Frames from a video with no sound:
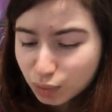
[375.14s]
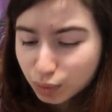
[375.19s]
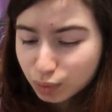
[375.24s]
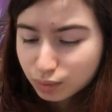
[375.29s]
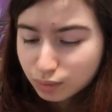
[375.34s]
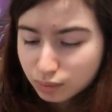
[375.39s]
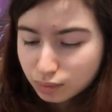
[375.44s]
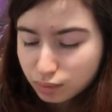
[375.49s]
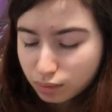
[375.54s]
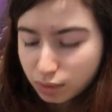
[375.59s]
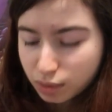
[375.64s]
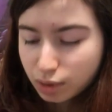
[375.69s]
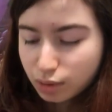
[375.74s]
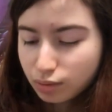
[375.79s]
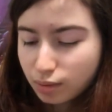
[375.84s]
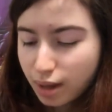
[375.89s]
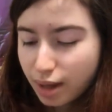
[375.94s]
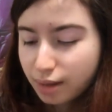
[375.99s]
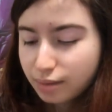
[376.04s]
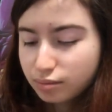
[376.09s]
Boop. No.
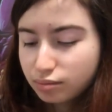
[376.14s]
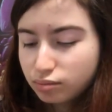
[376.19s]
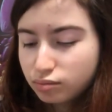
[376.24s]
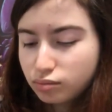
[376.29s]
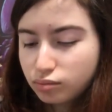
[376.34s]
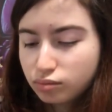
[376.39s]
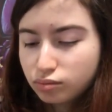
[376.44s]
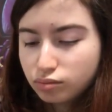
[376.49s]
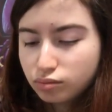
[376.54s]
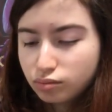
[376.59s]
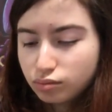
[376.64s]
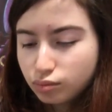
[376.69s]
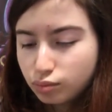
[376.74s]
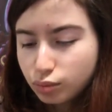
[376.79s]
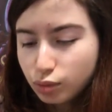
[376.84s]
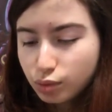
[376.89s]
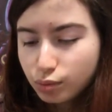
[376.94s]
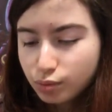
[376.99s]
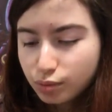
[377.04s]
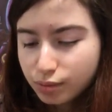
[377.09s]

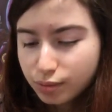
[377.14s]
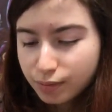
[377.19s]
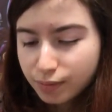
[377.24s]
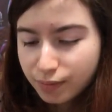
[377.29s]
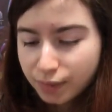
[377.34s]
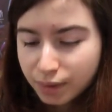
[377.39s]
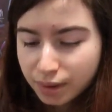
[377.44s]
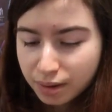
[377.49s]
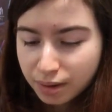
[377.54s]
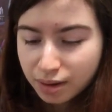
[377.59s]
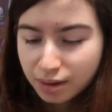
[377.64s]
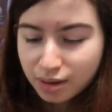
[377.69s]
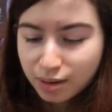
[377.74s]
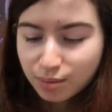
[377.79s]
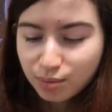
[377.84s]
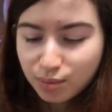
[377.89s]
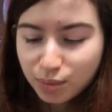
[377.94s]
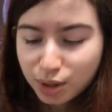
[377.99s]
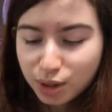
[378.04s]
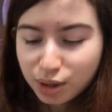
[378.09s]
Boop.
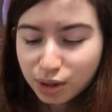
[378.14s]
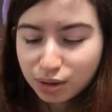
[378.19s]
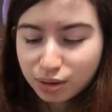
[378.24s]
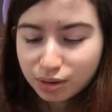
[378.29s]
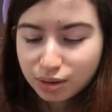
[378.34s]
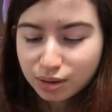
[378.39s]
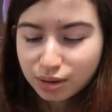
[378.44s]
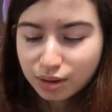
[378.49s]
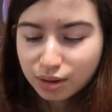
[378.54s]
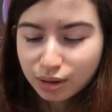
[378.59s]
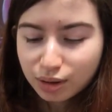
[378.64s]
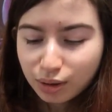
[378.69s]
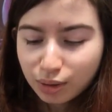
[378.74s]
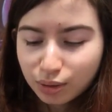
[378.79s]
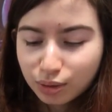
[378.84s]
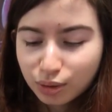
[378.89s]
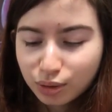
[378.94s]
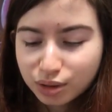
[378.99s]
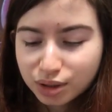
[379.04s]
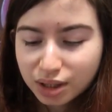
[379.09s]
Me
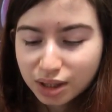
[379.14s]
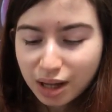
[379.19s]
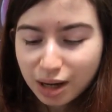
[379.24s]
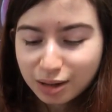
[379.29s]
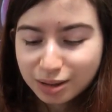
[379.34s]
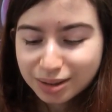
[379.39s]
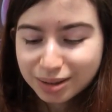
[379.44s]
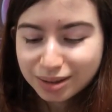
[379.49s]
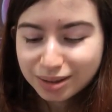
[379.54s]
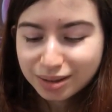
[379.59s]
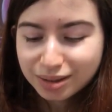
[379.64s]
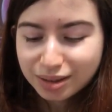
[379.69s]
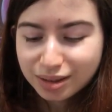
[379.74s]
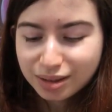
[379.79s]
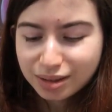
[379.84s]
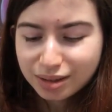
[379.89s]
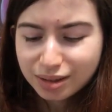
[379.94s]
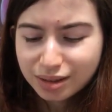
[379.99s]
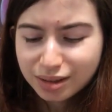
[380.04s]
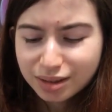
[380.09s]
looks at art.
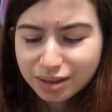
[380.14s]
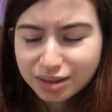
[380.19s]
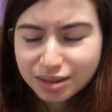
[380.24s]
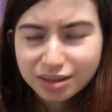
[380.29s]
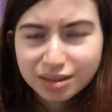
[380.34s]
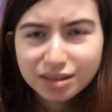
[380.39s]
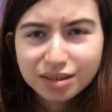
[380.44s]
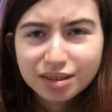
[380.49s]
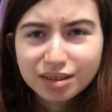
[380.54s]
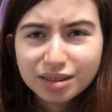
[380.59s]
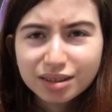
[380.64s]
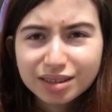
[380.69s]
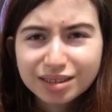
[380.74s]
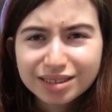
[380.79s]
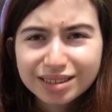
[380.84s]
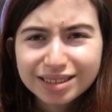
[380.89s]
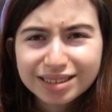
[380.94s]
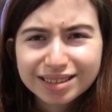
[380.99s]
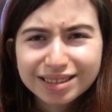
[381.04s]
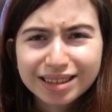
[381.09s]
Is
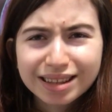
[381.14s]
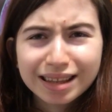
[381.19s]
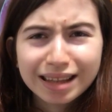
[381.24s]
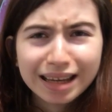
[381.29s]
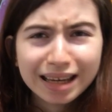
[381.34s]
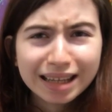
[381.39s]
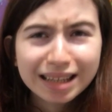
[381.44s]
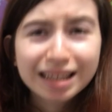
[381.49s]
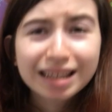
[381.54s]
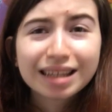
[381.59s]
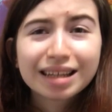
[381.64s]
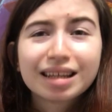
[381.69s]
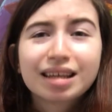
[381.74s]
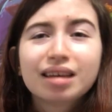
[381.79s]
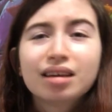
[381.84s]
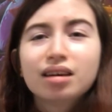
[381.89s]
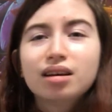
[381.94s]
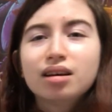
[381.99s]
this done?